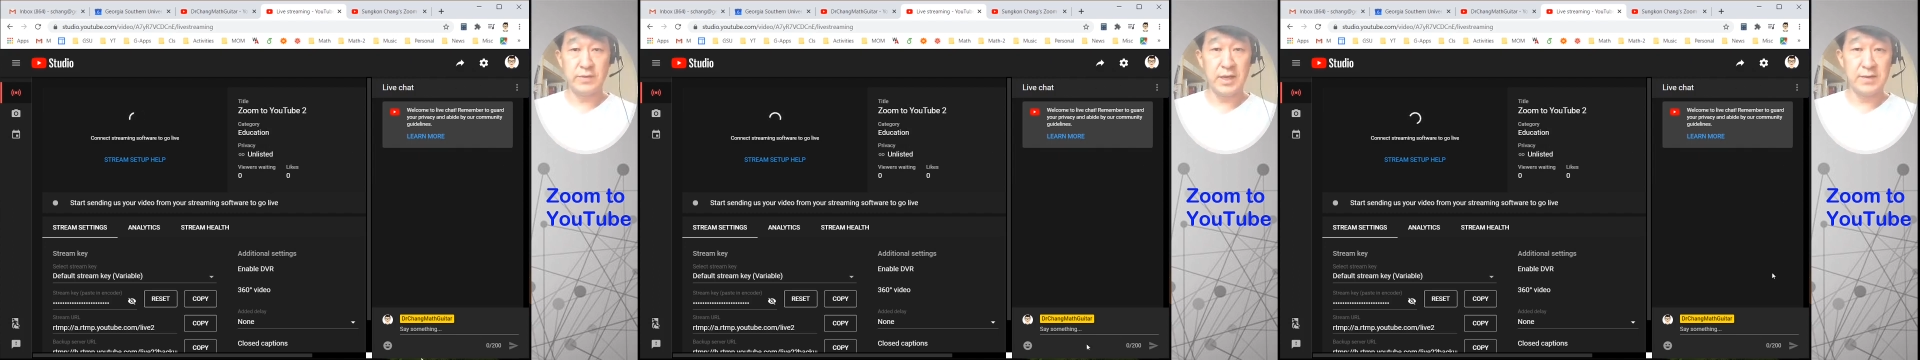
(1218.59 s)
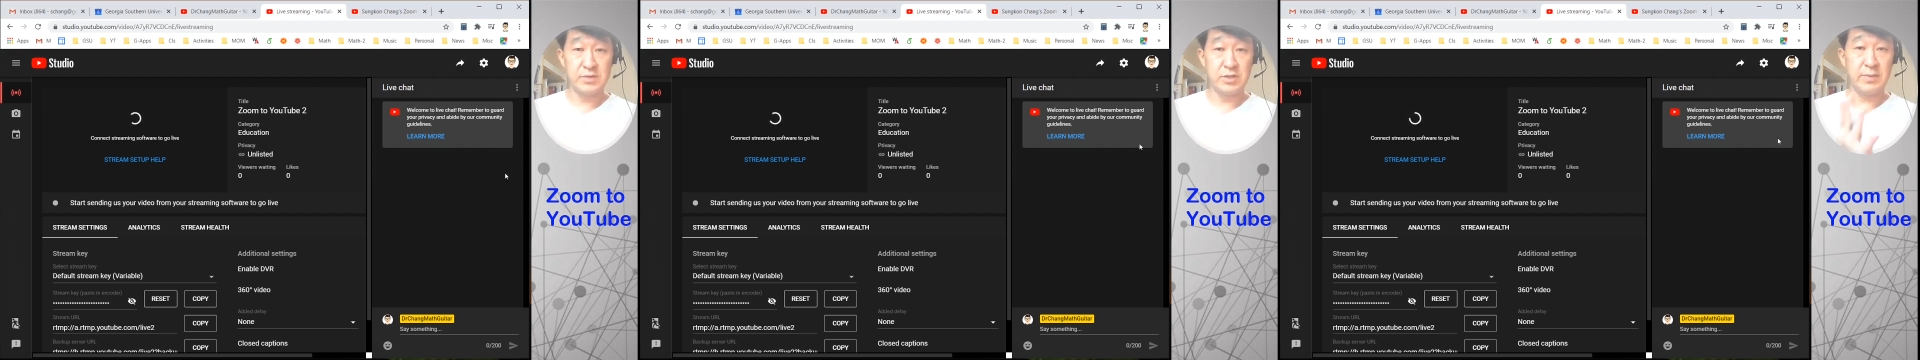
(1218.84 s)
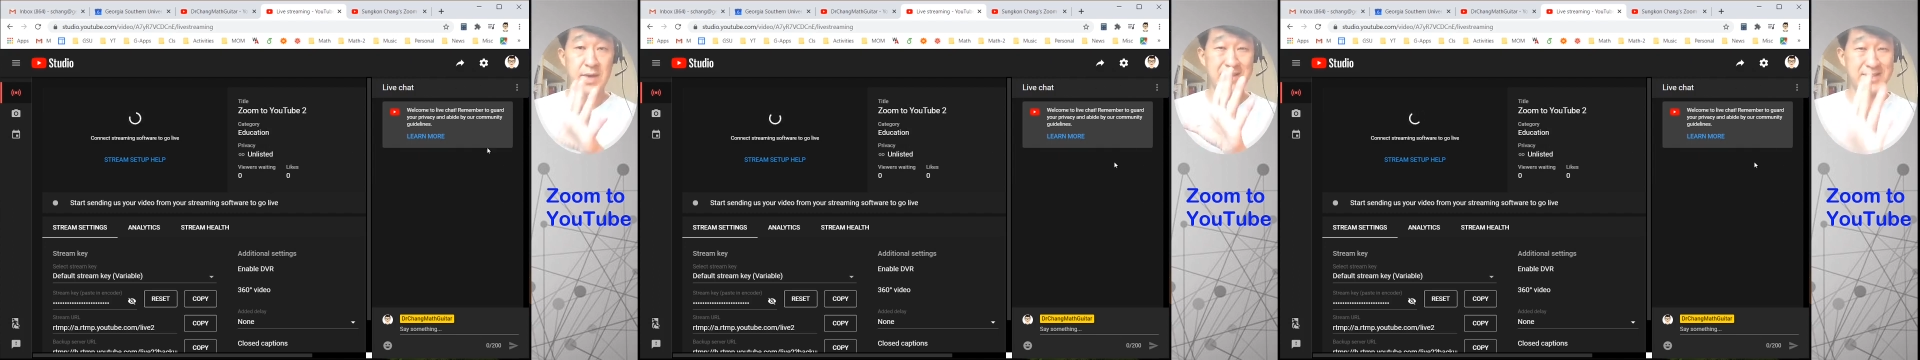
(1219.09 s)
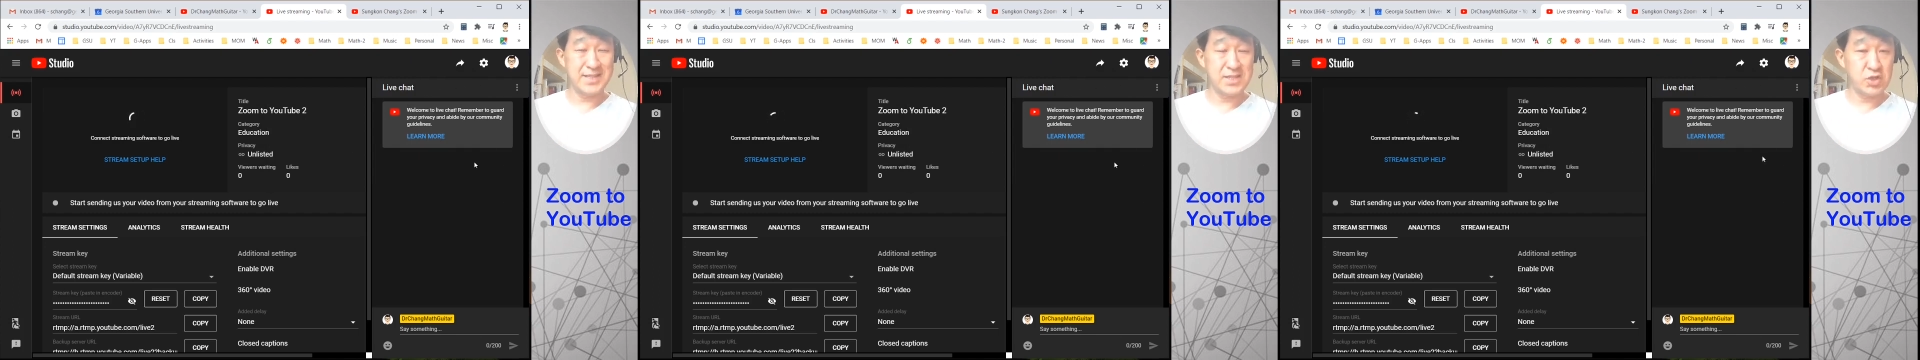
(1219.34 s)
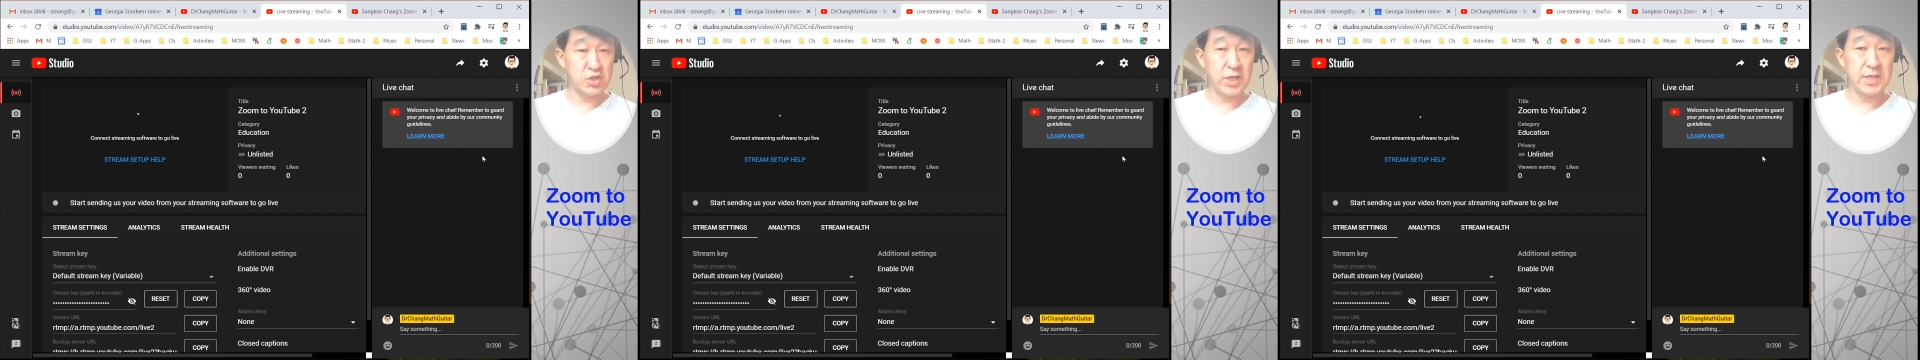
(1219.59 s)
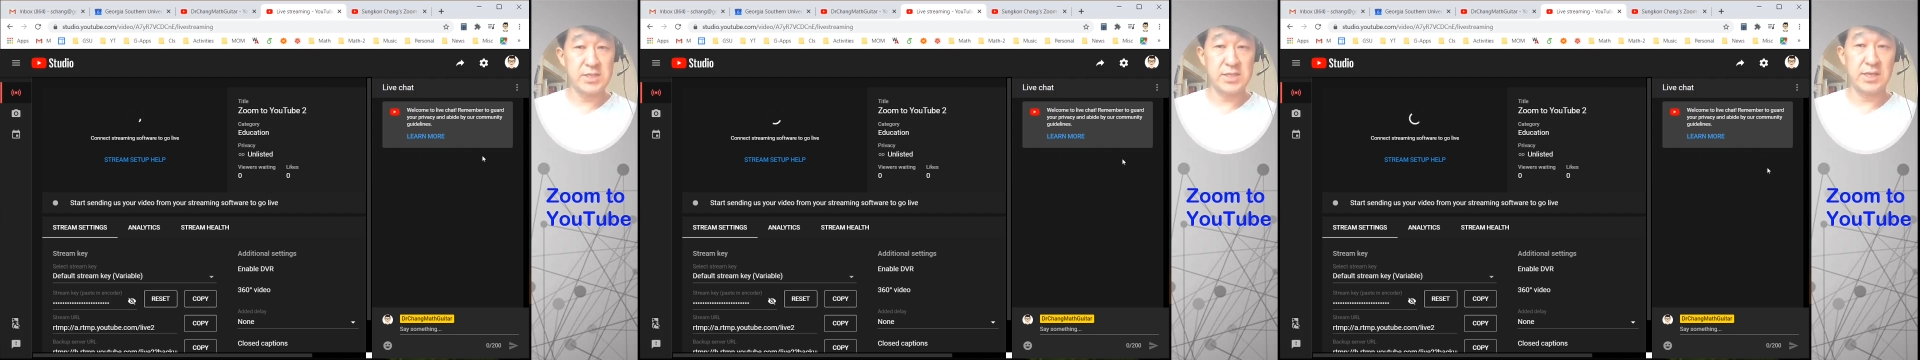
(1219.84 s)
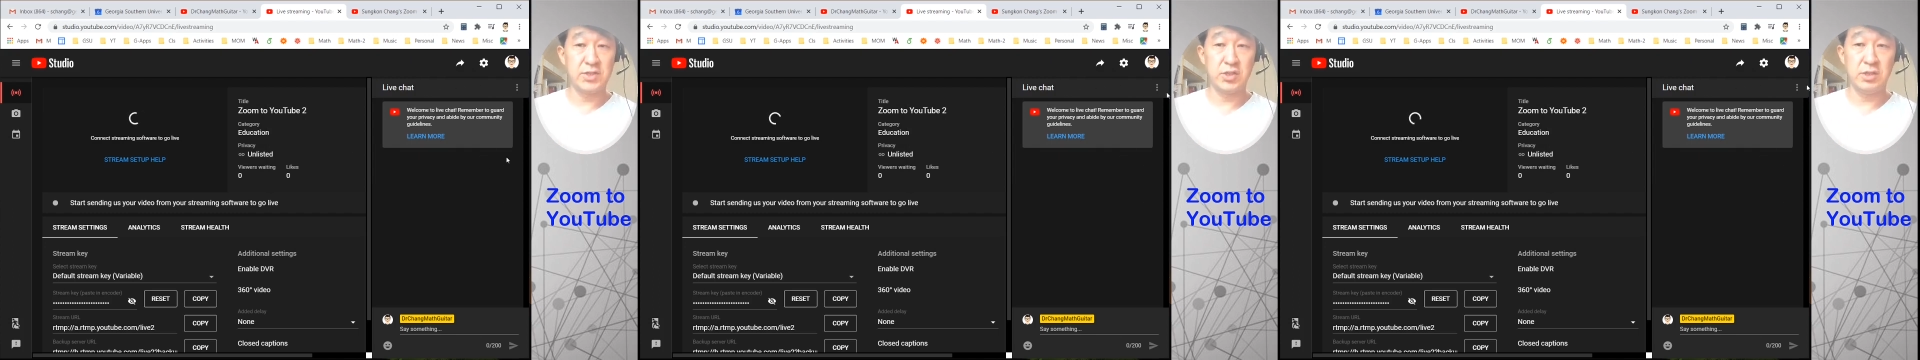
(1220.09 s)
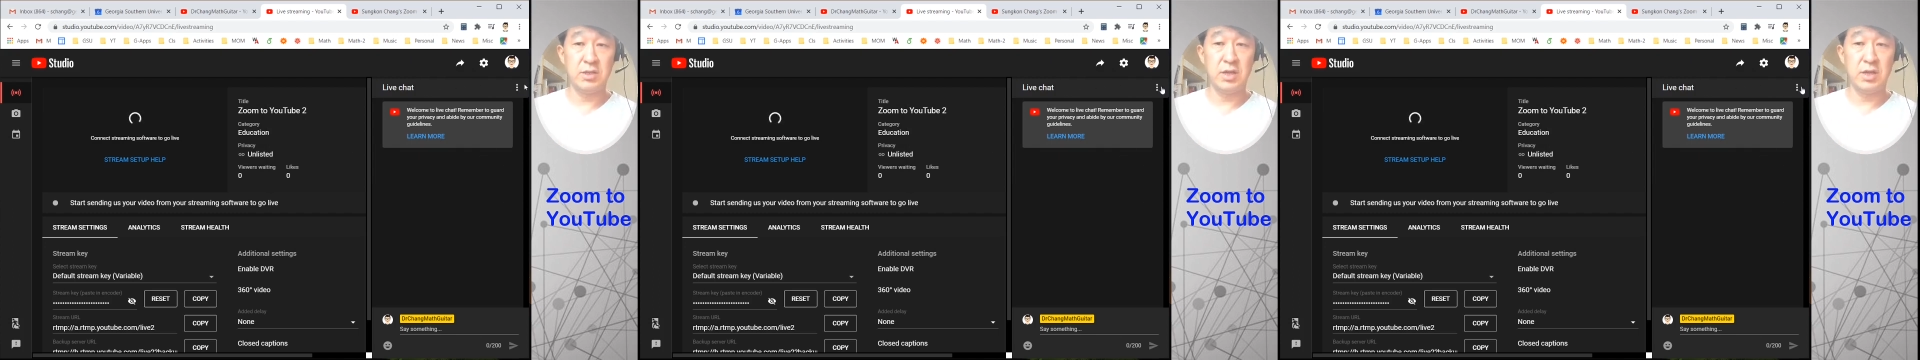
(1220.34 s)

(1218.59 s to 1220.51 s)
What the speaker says: live stream has this chat session.